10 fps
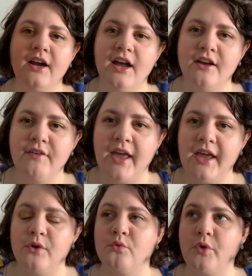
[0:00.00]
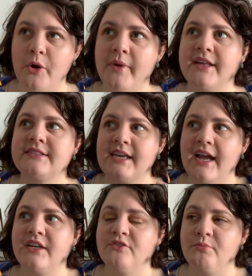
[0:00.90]
of a romance
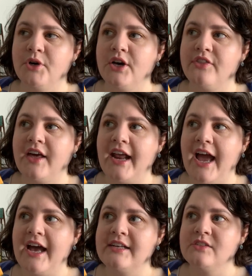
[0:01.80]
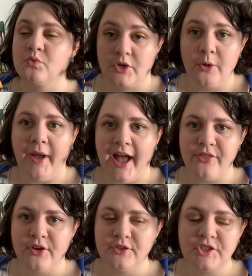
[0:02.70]
kind of book that has real
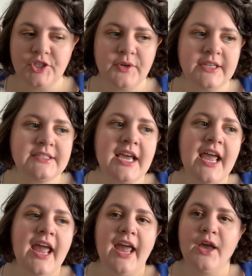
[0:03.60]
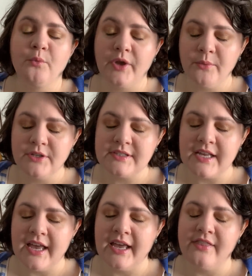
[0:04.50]
pathos to it. And we will
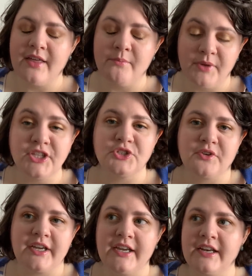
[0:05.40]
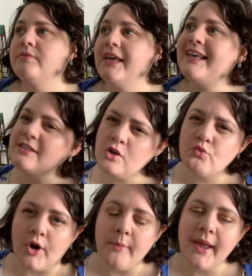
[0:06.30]
say that Beach Read is a
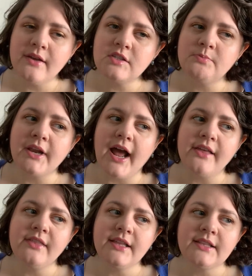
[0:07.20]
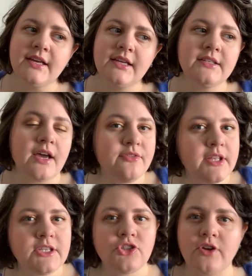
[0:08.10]
romance, but I think that it
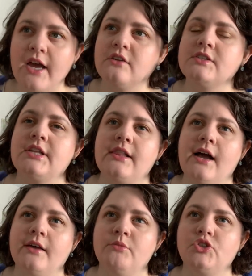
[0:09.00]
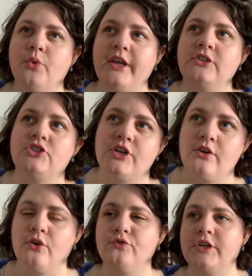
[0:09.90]
definitely straddles the line between
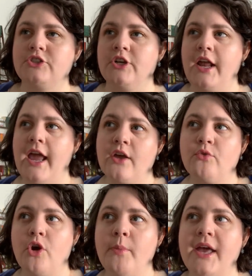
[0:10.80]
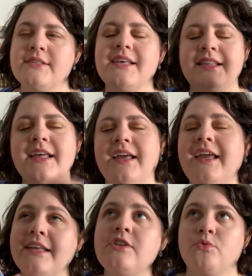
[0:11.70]
general fiction and romance. Like,
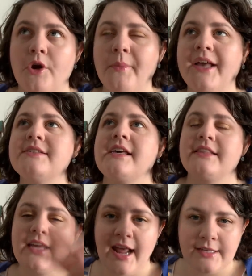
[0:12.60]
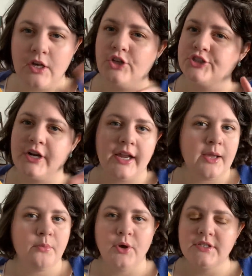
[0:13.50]
it's a romance. Like, it has
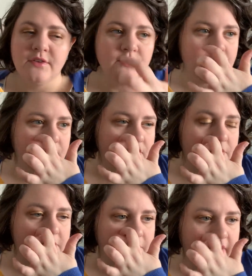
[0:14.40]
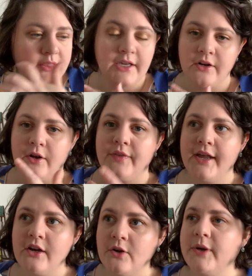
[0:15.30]
alternating points of views between the hero and the
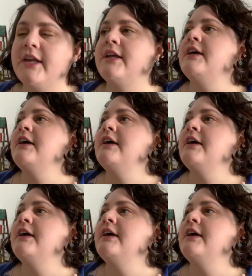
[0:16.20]
heroine.